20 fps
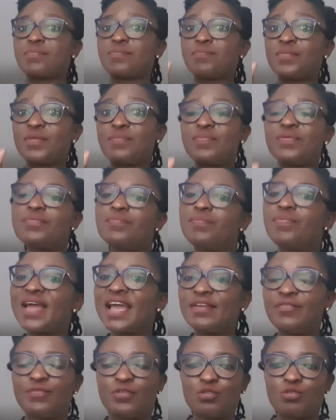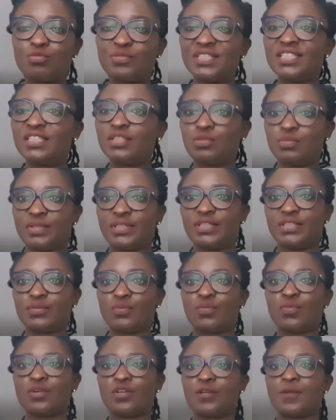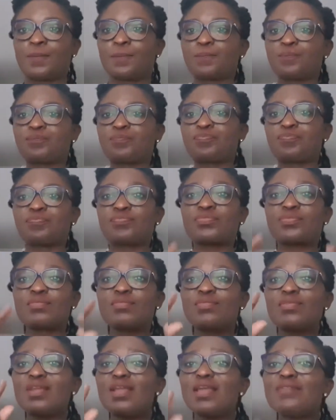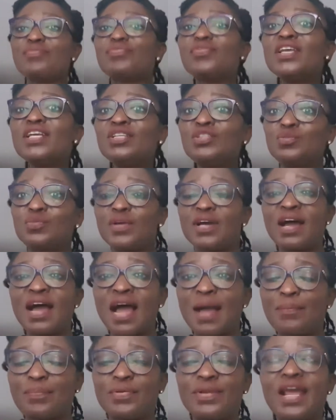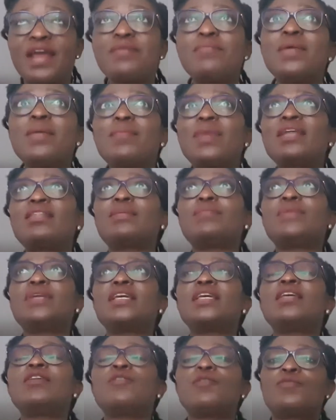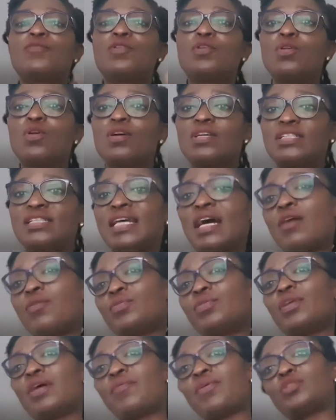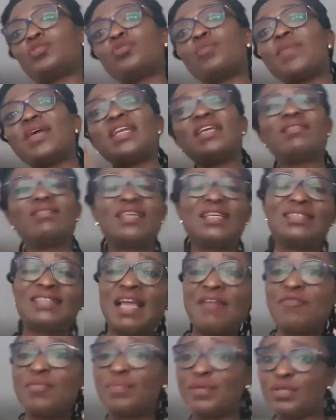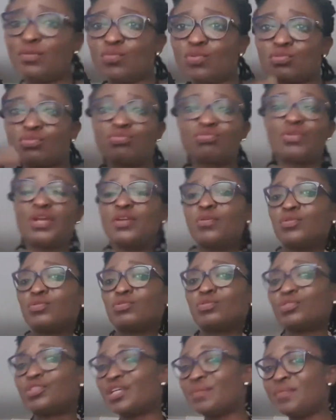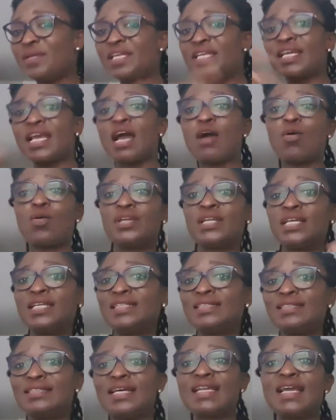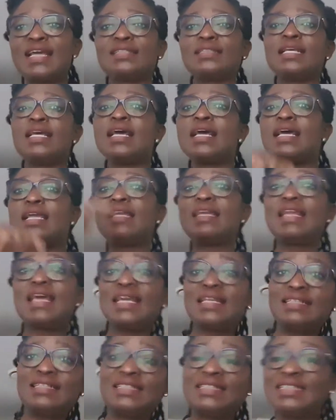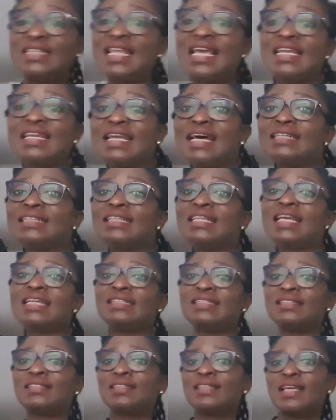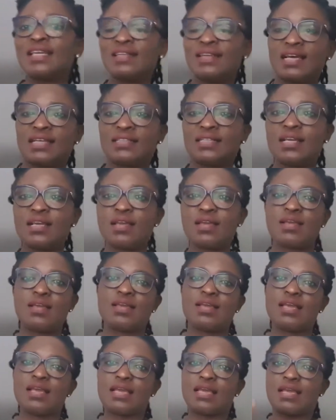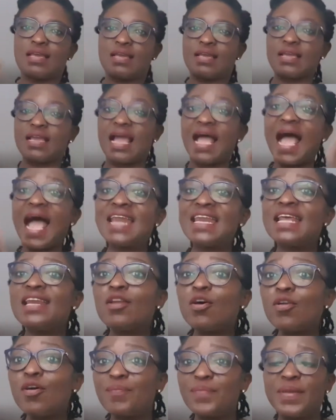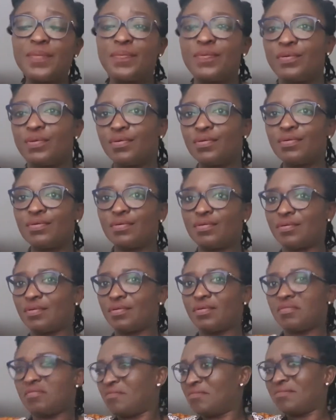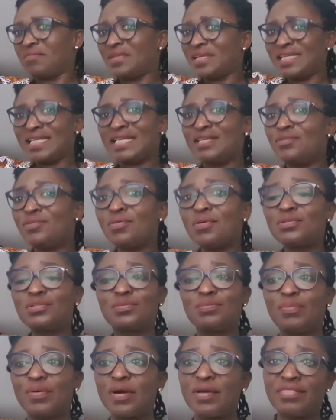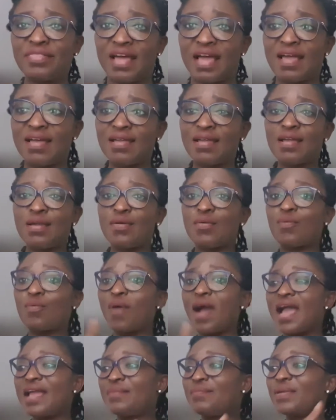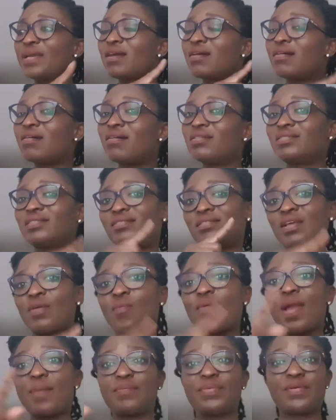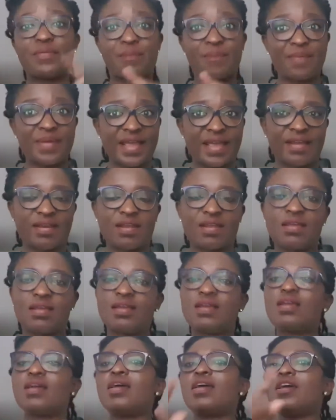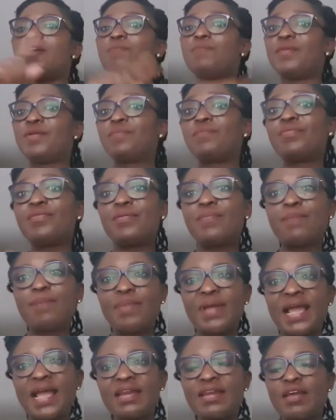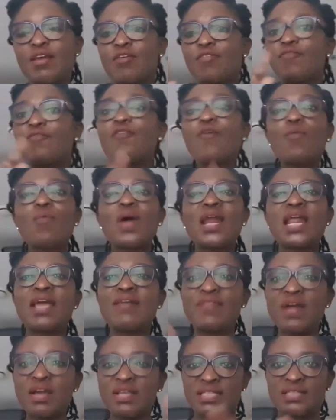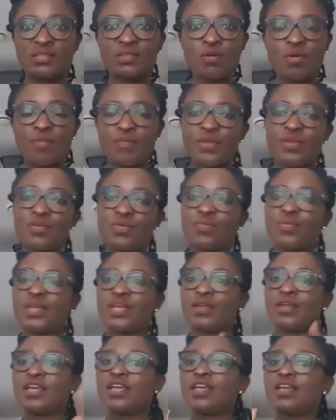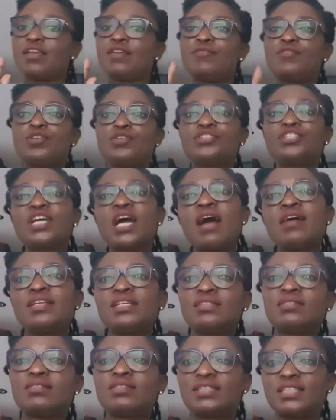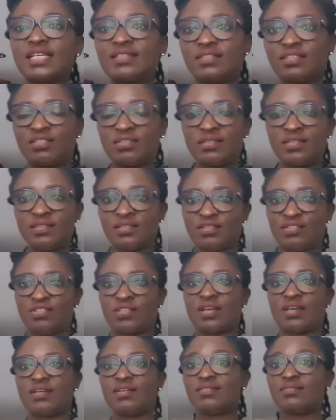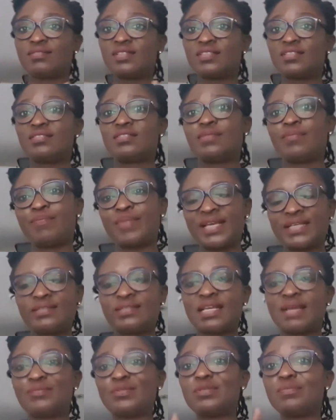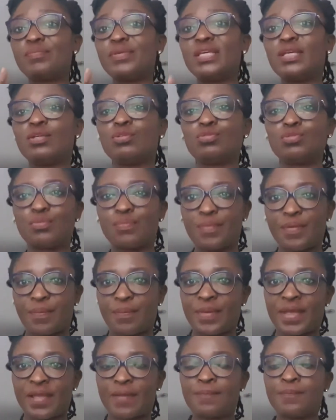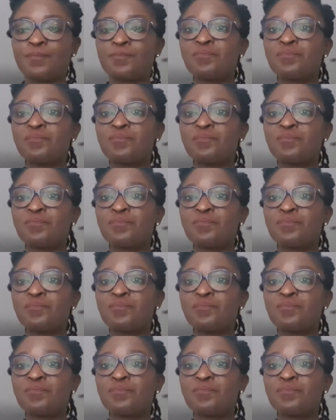Be prepared for 2021. Things will happen. I remember at the beginning of lockdown, there were so many things. Everybody was trained on social media, on the internet. Learn this, learn that, learn this, learn that. And a lot of people did not bother. Why? Because they were prepared. Be prepared for whatever is coming your way. If your child is not yet a teenager, this is the best time to begin to prepare.